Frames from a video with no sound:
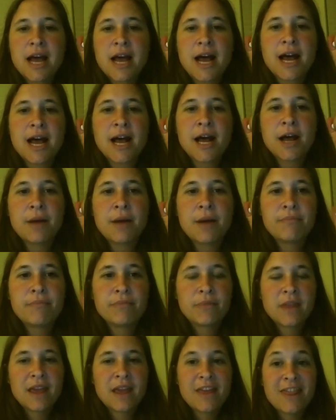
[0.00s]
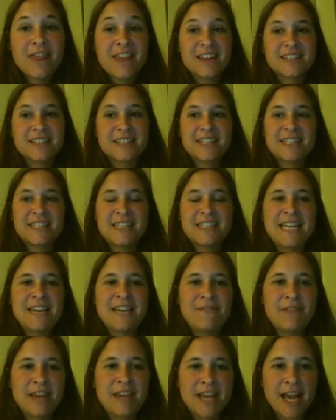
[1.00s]
The
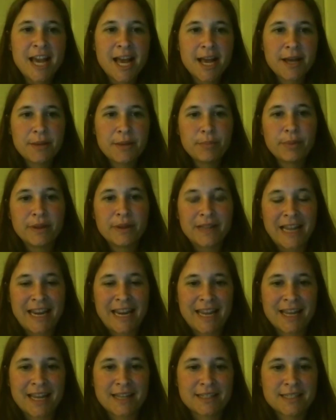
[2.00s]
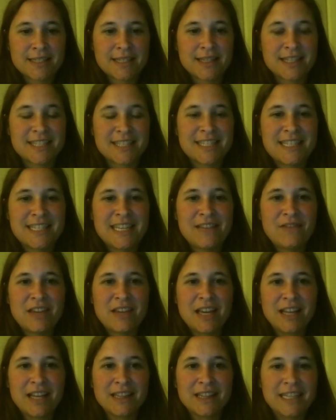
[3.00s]
stevia plant, the
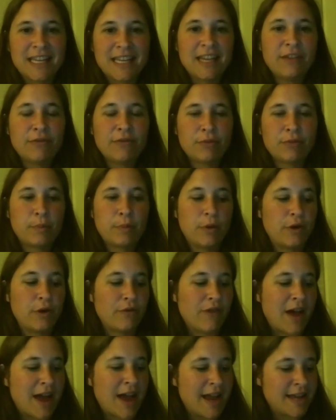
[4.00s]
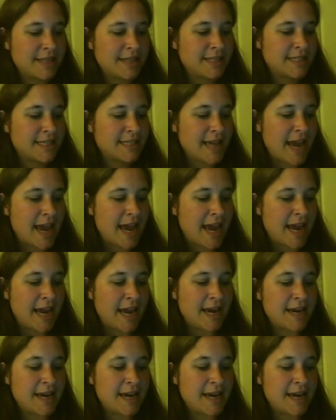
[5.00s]
stevia leaf, provides a